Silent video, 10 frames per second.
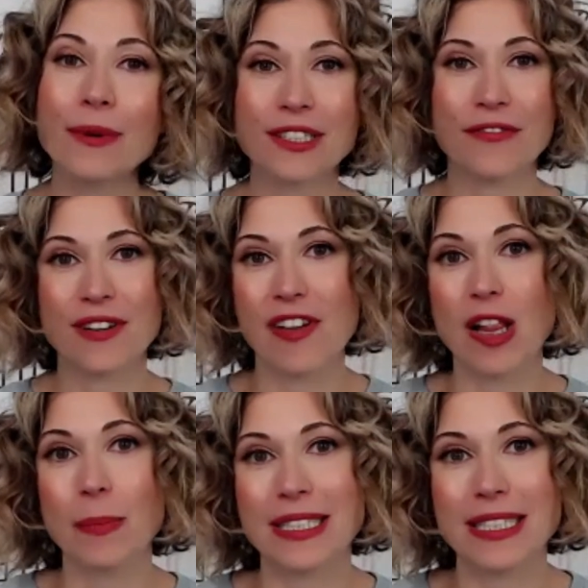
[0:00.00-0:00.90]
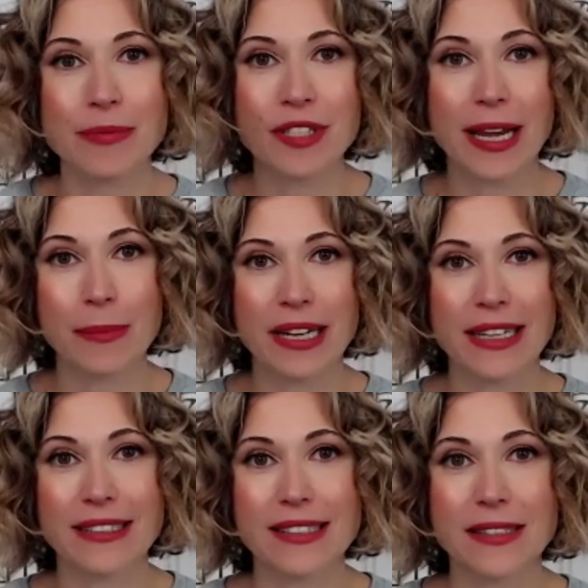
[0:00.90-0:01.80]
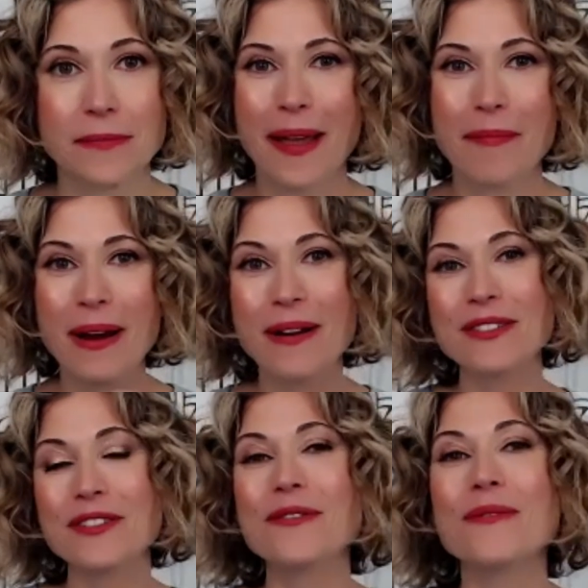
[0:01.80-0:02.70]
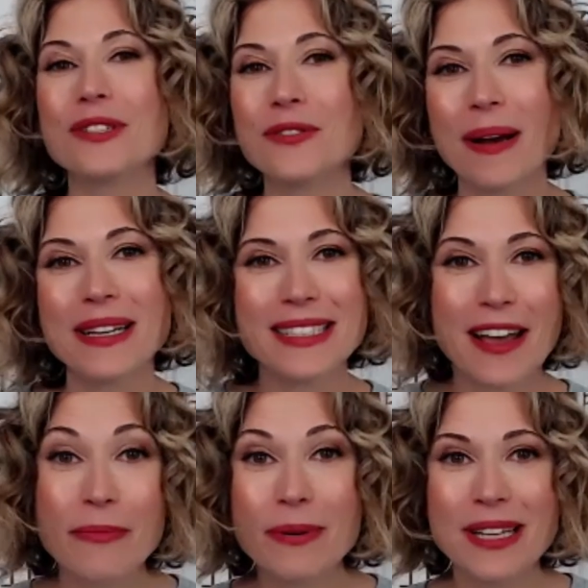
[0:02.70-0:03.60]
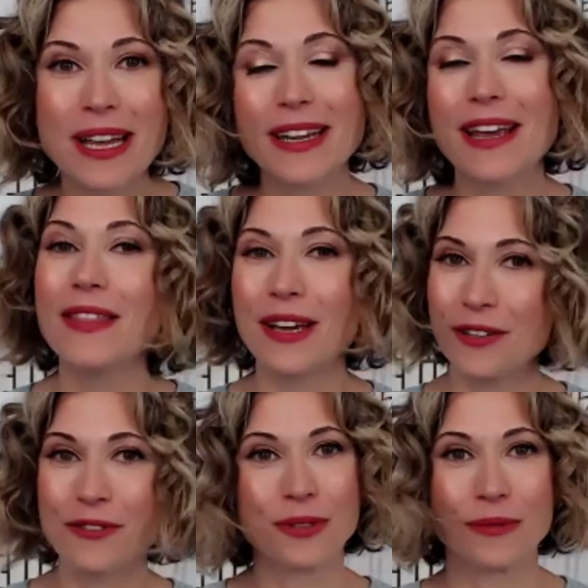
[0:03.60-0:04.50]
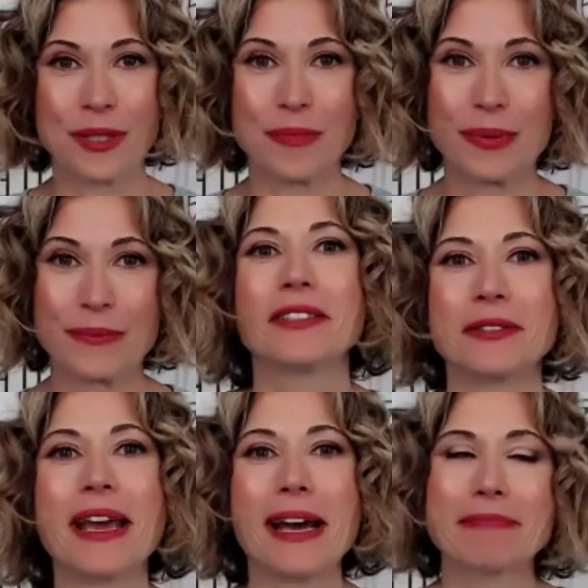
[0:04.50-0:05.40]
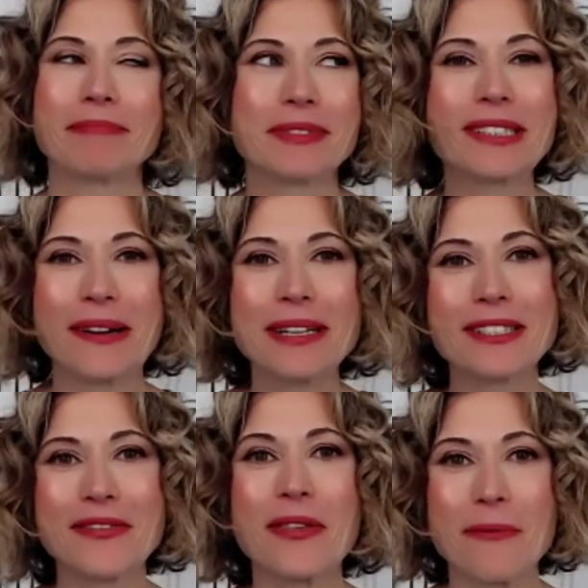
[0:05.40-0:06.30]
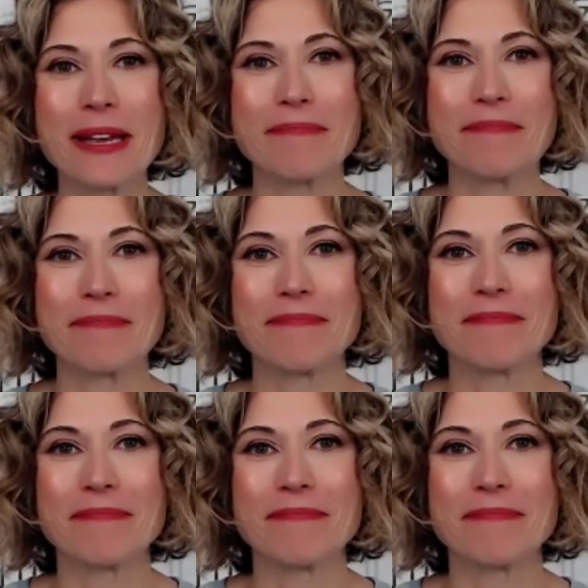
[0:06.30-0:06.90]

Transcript: risk for developing type two diabetes, compared to twenty-seven percent in the control group. So yeah, sardines for the win.